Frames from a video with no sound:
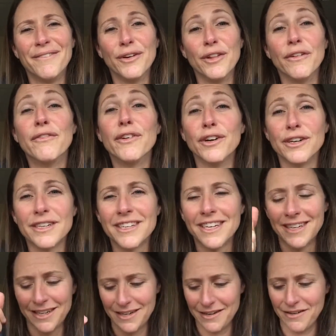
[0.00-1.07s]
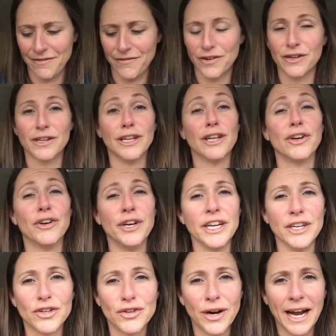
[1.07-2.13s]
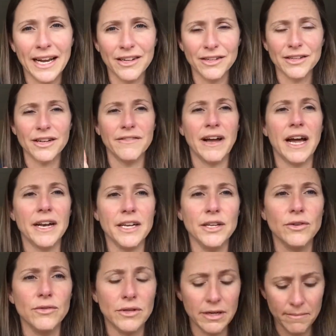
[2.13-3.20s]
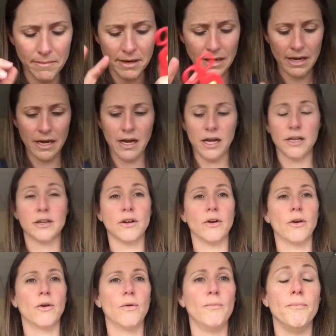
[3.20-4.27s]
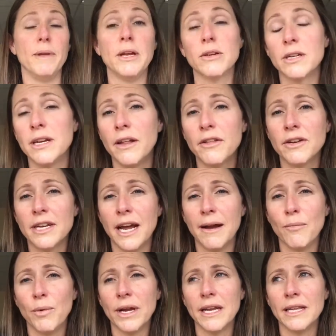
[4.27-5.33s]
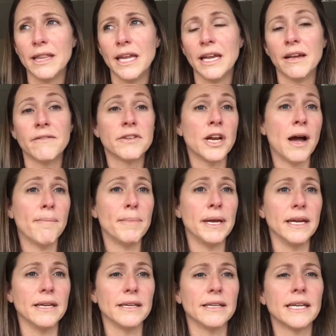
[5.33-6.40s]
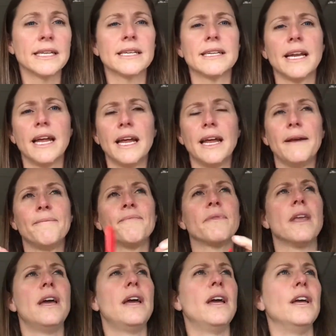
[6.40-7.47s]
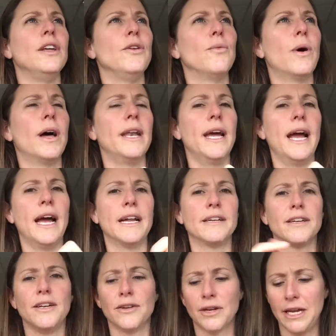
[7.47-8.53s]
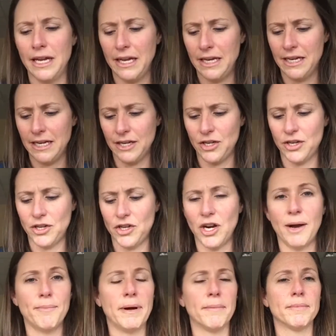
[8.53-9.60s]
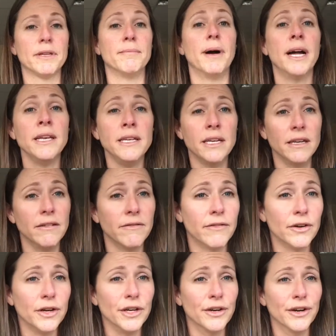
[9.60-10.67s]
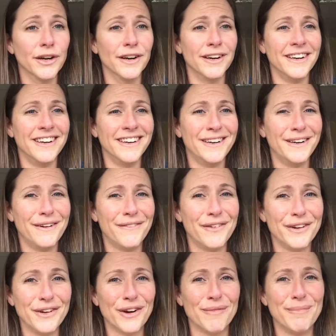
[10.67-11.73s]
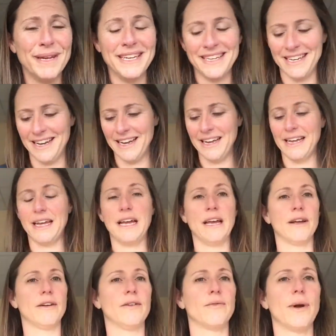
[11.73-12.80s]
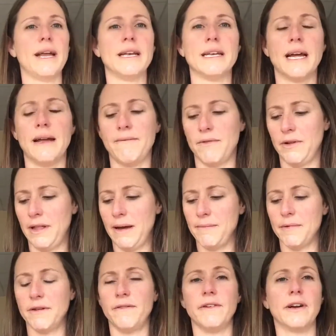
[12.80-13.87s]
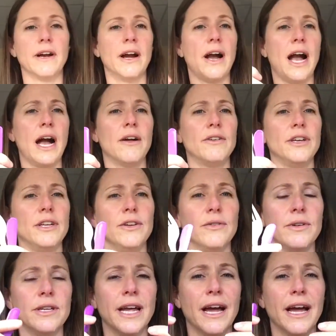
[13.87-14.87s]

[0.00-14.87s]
for the first learning trials of how to use them. So here's another time we can think of toppings. Let's say you want to ask your kid to chop up some onion for your pizza. Great time for them to figure out how to use